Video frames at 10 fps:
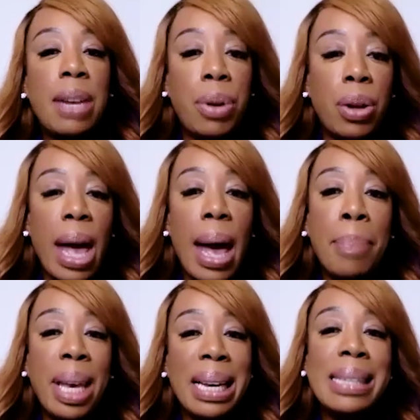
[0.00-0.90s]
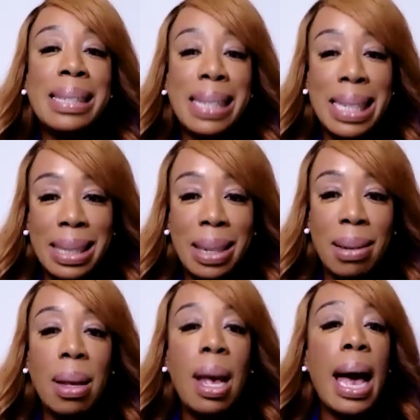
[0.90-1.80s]
delivering on that and being
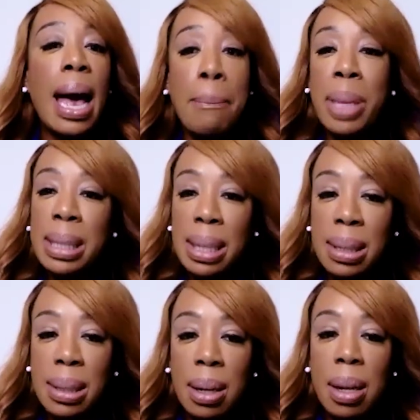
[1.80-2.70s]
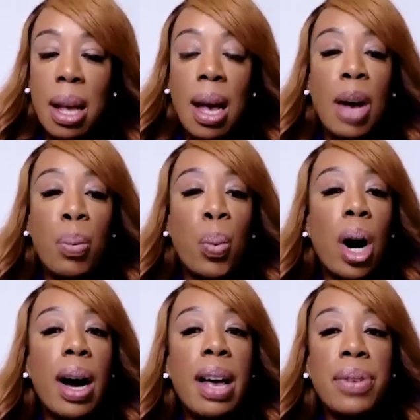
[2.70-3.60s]
consistent and persistent.
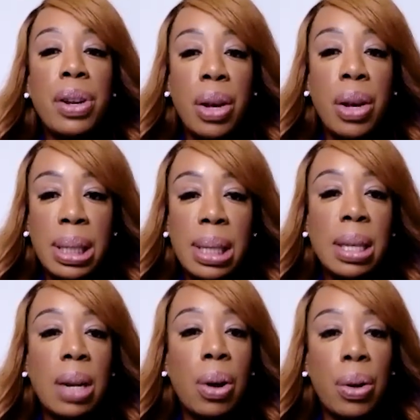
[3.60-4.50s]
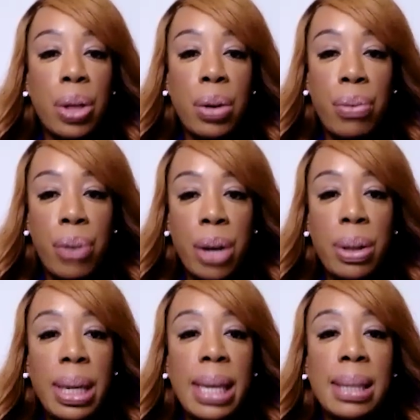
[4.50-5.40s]
What I've noticed along the
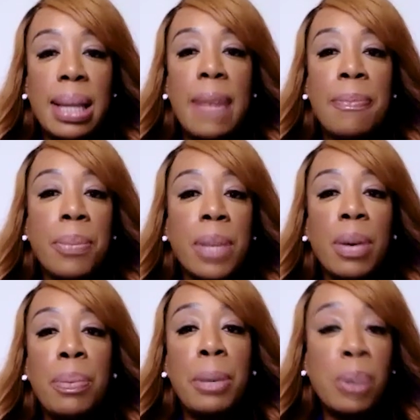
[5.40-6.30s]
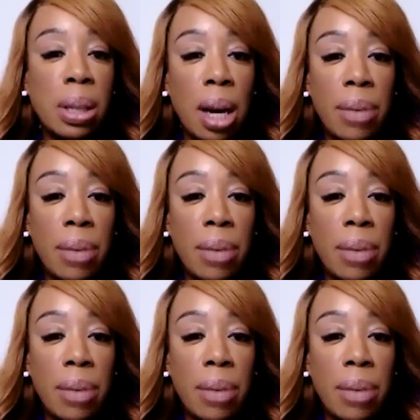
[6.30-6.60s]
road is that people